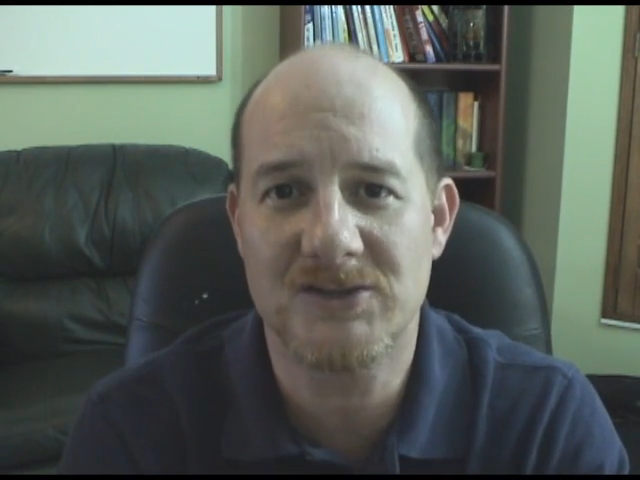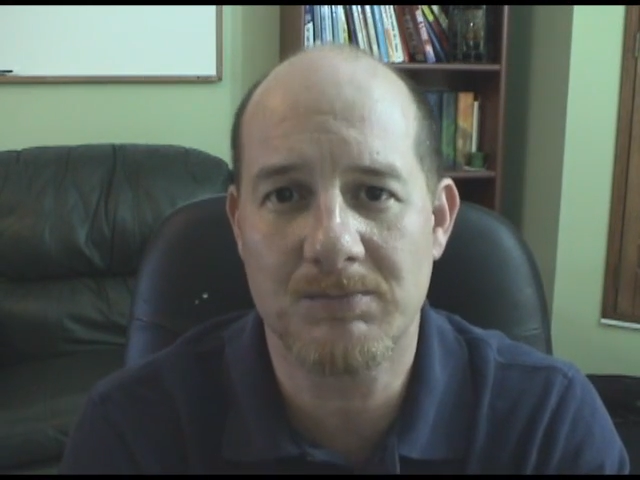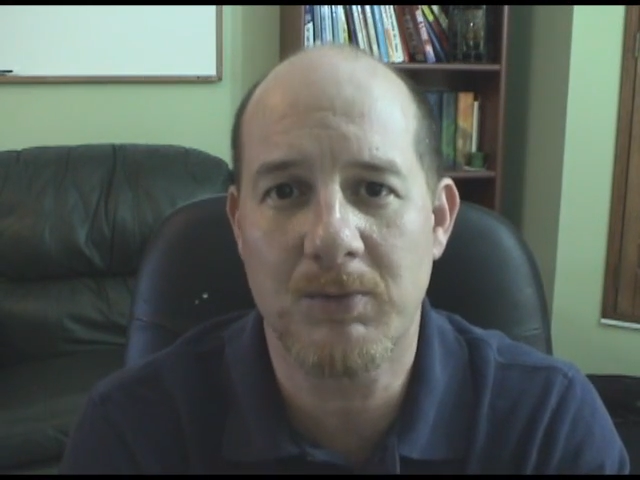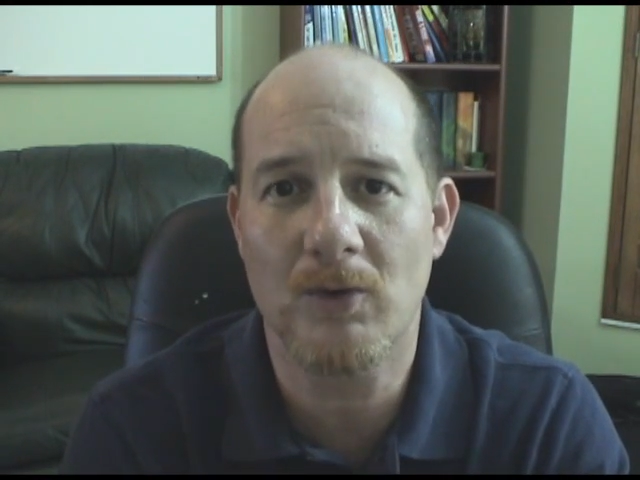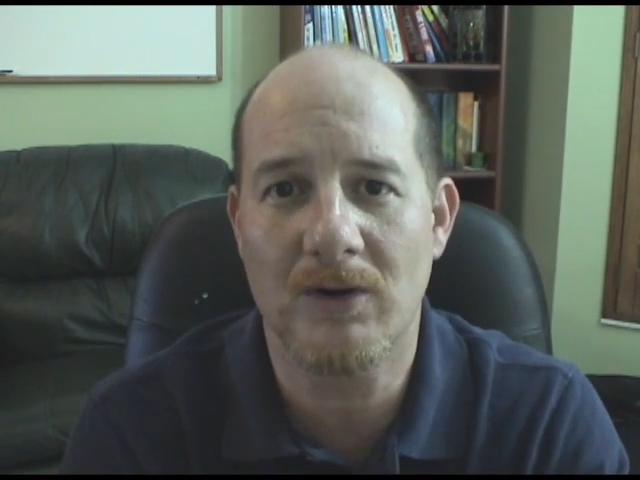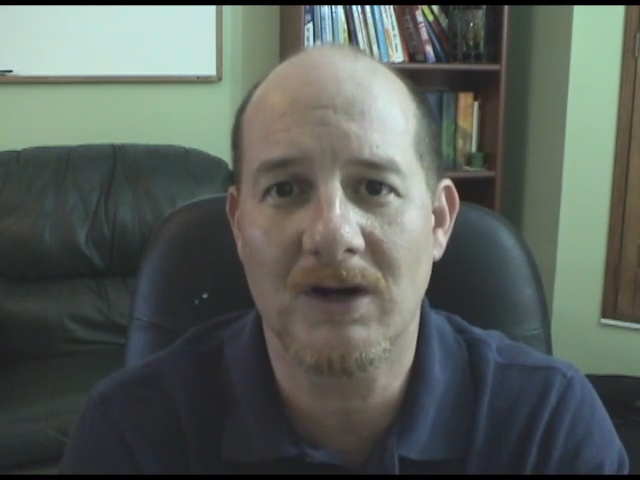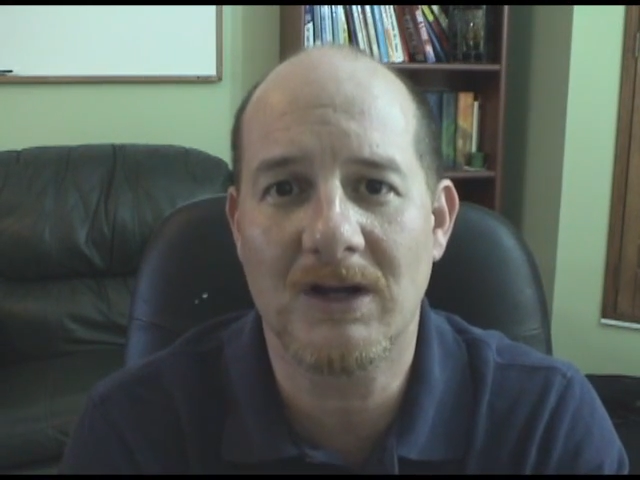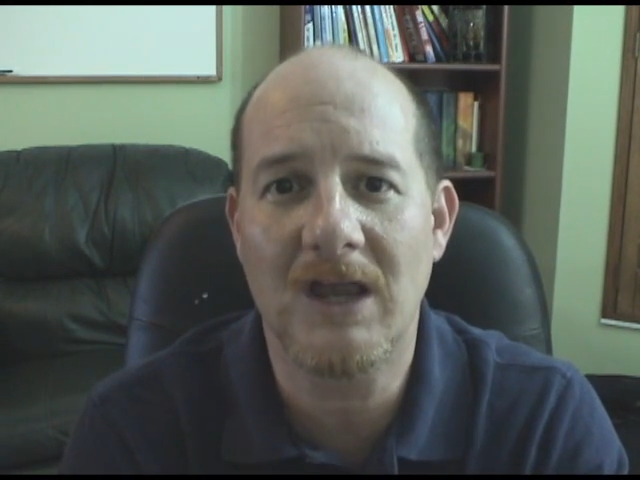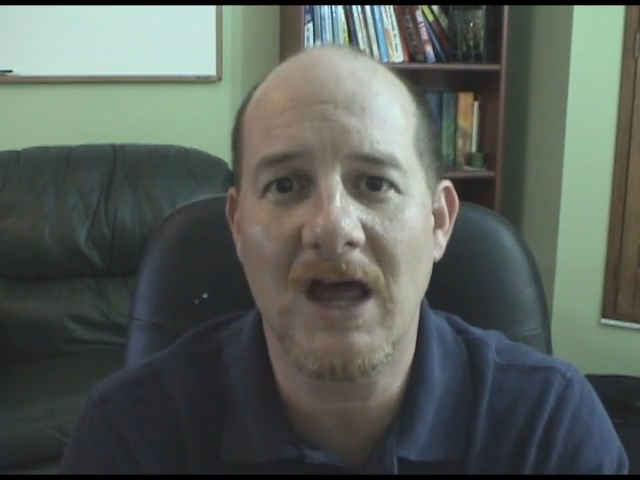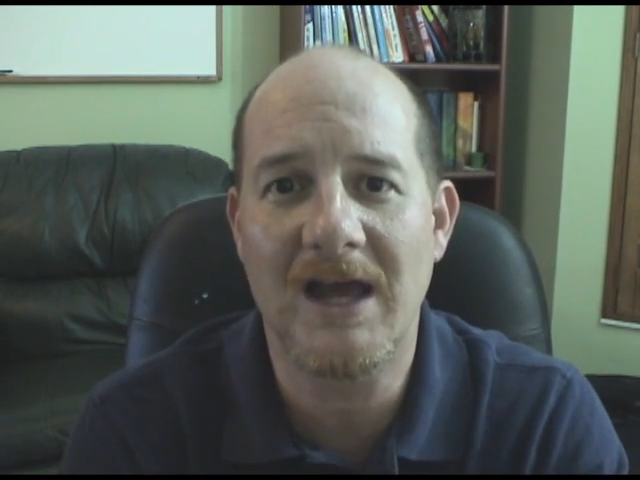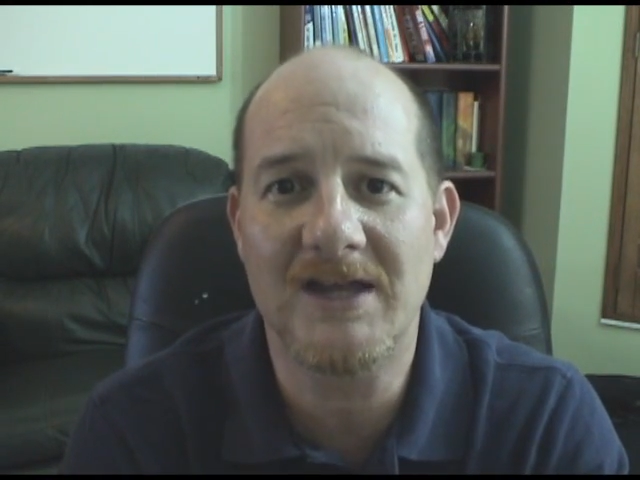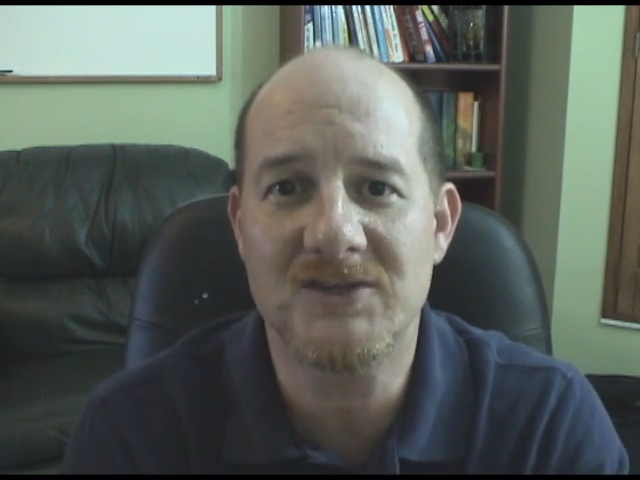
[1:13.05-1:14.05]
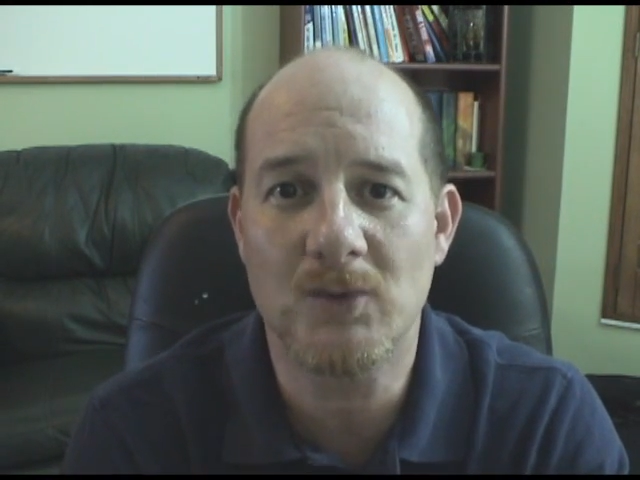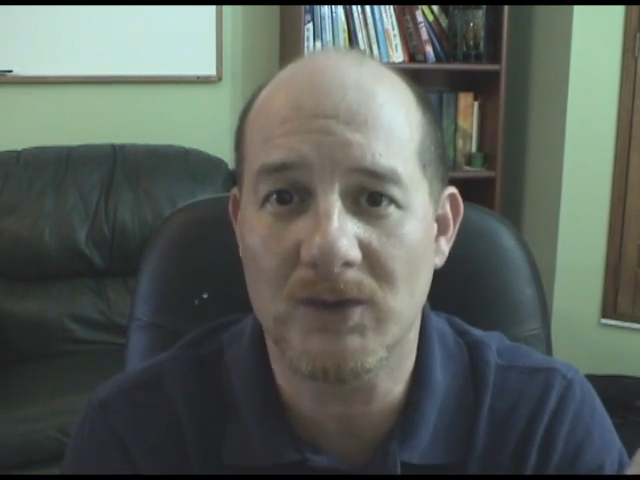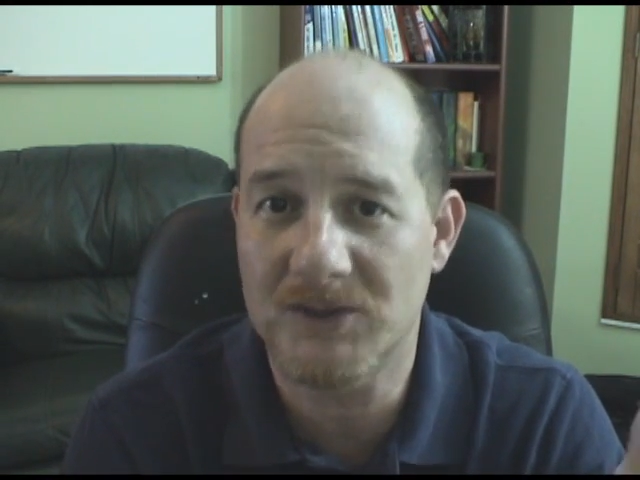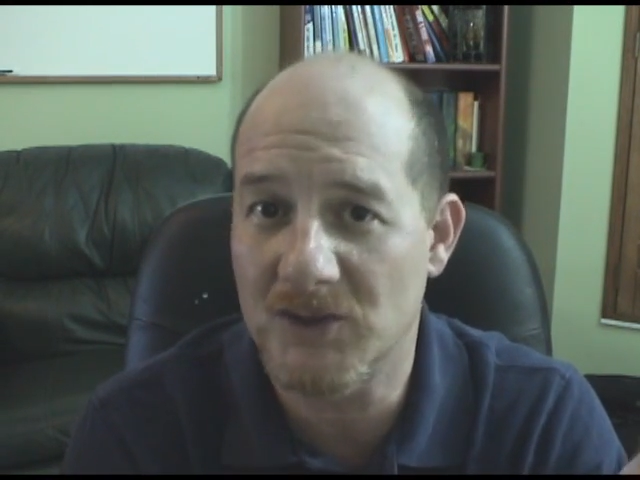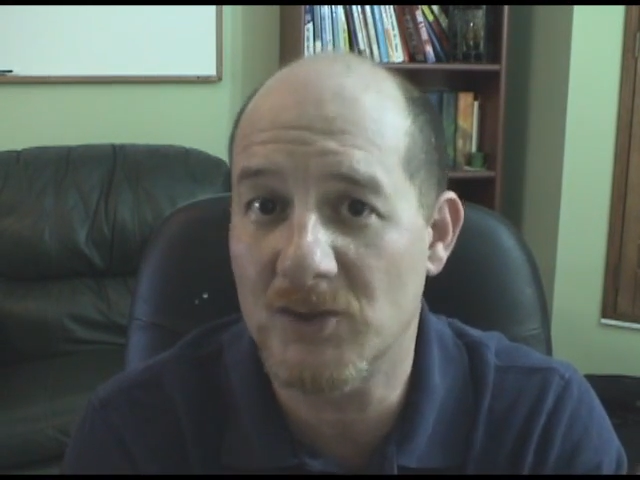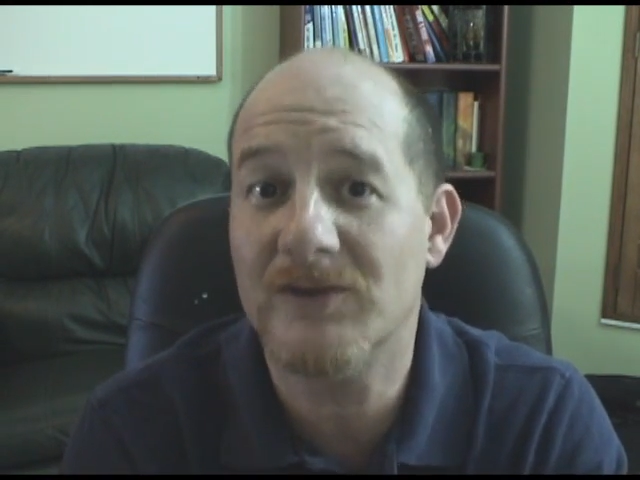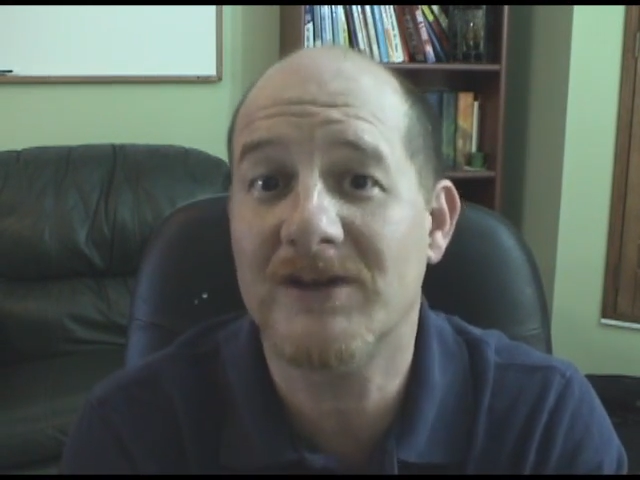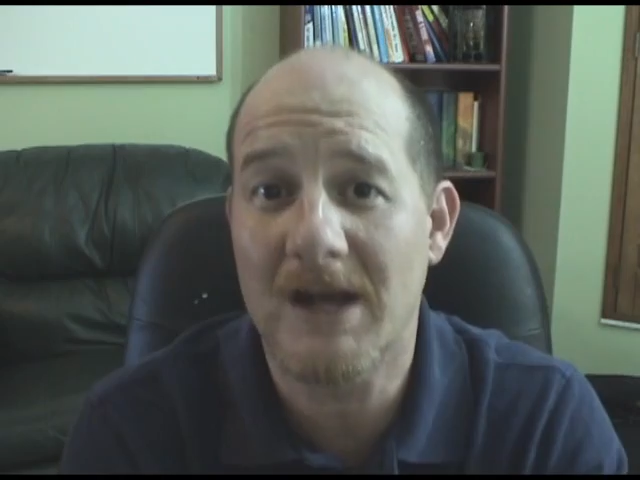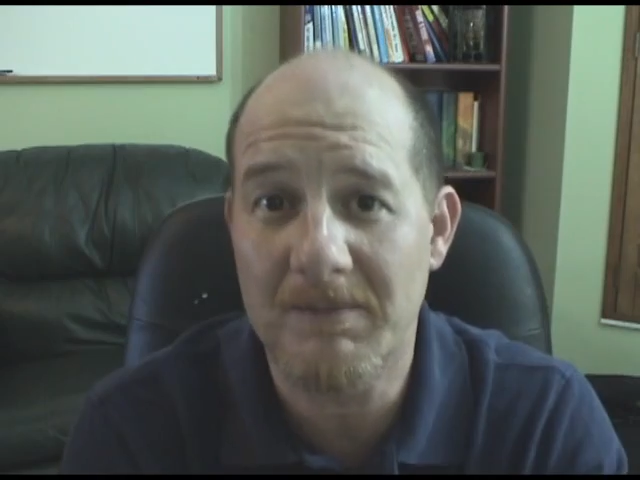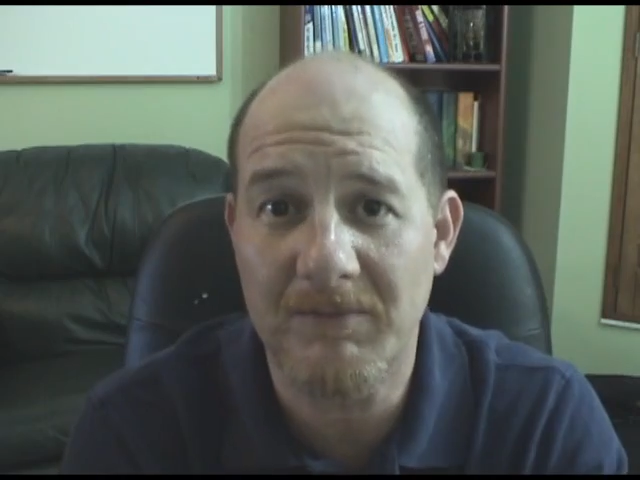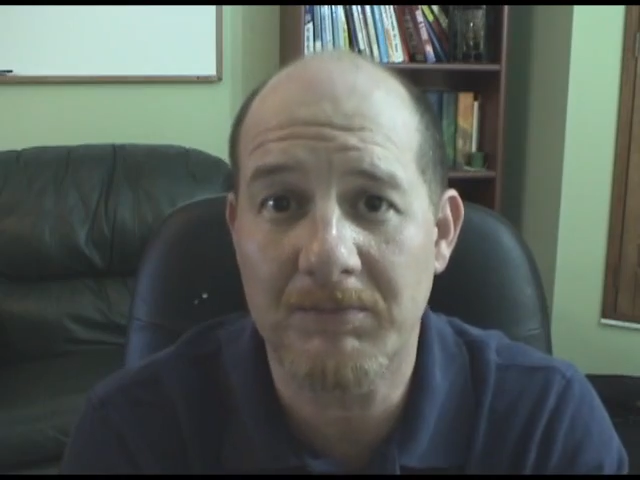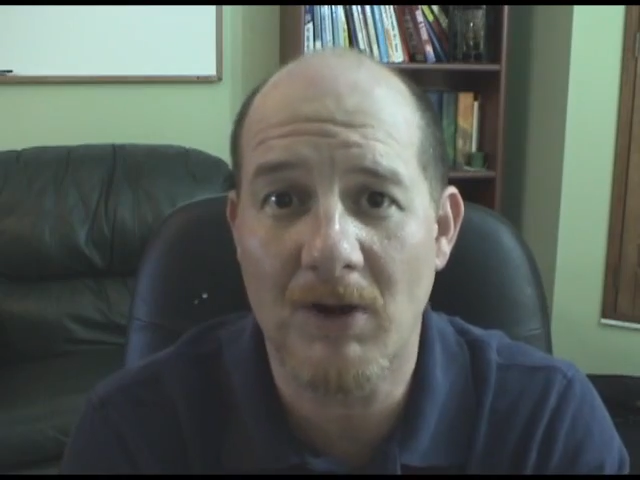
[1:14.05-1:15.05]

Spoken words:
support our clients or to do the type of